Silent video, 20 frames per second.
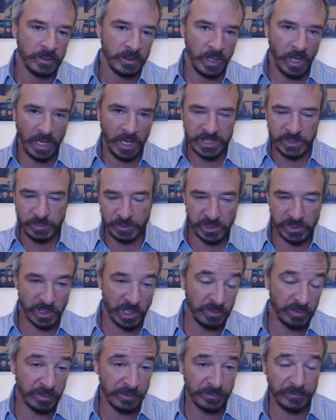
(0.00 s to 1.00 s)
I switched
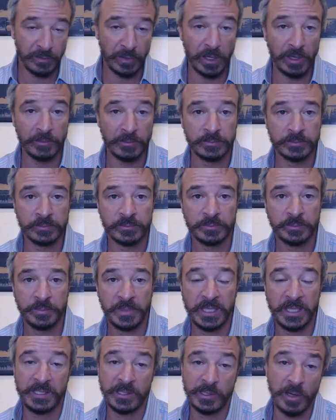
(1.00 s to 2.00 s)
over from
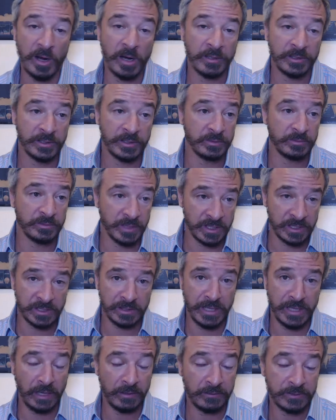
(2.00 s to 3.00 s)
PTR to
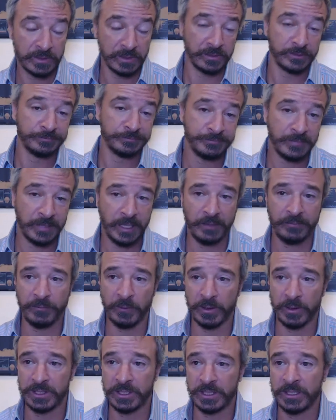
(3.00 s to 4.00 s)
this now. So
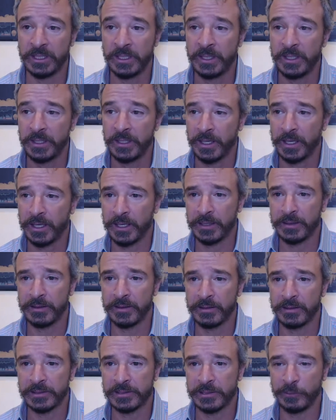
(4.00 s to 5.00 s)
unfortunately,
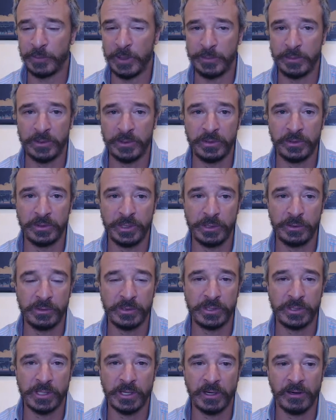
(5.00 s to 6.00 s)
there are some people who
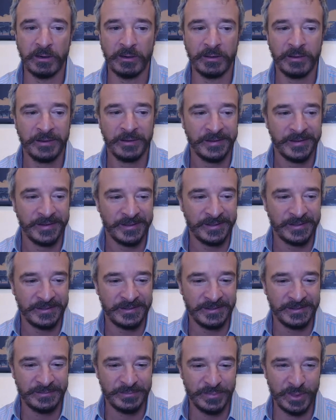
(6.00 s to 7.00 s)
use their
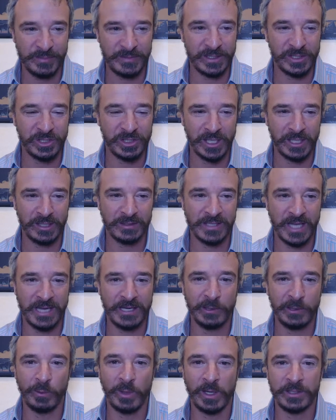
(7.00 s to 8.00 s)
previous channels. I
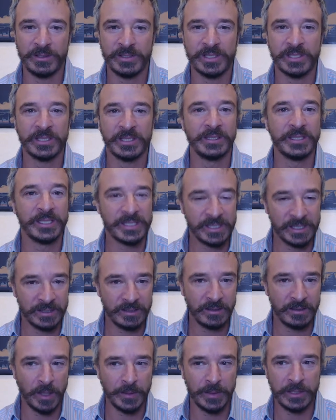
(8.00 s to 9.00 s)
didn't want to
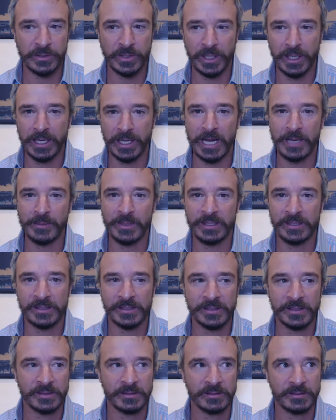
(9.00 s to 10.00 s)
solicit Online Trading
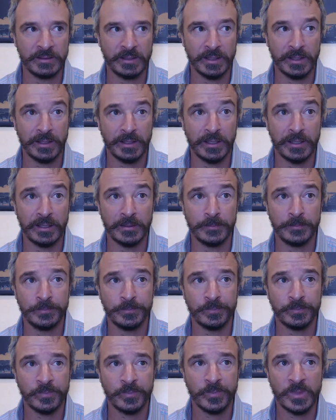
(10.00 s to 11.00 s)
Academy's
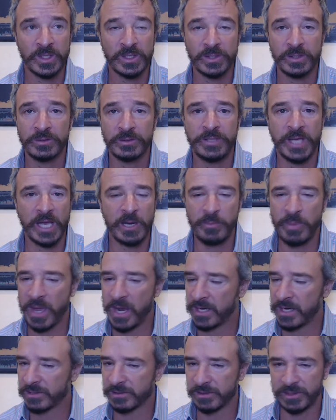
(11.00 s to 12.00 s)

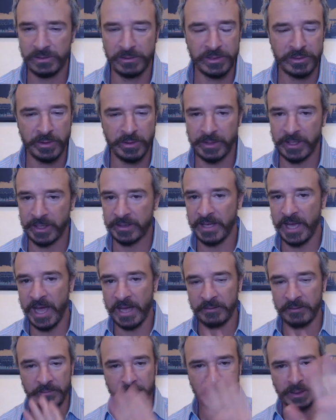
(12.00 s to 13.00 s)
database or students or anything like
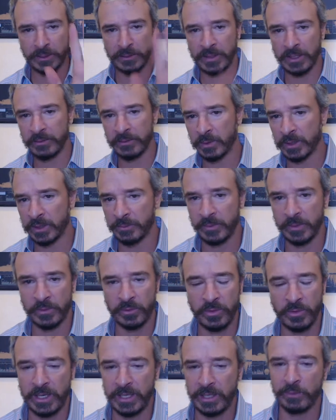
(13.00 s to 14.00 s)
that. You know, that I'd want to
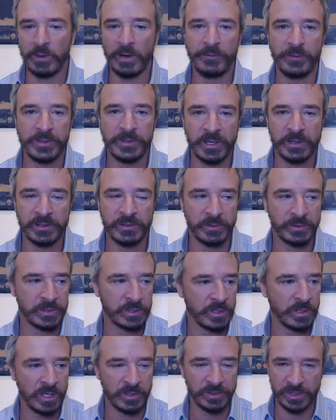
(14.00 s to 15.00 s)
create any ruffles there. So this
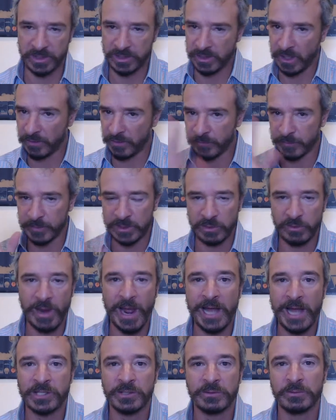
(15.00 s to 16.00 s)
is all just done from
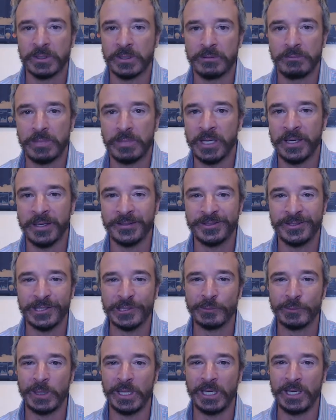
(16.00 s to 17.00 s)
scratch with
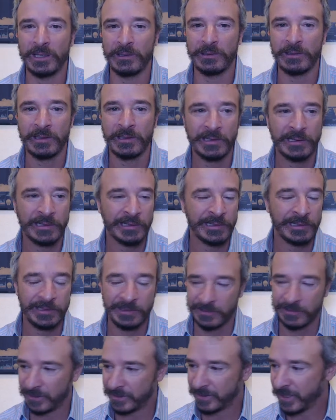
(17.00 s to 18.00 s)
just me, and
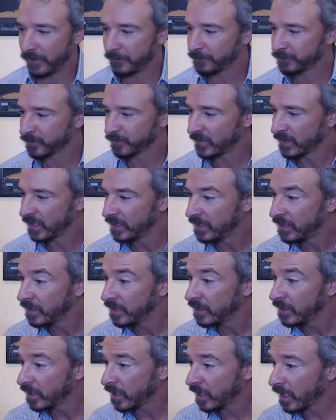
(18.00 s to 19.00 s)
that's it.
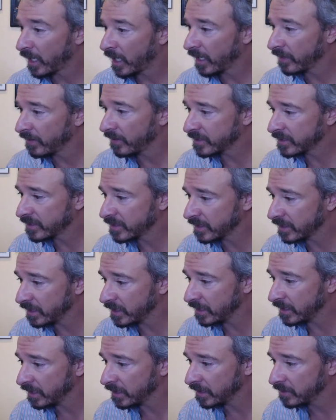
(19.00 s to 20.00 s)
Let's
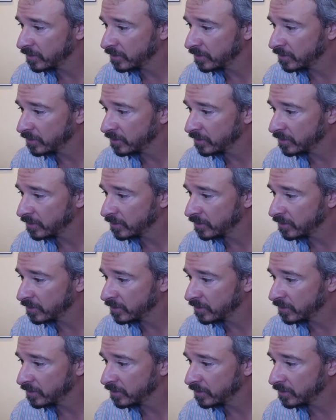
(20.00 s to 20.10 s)
see.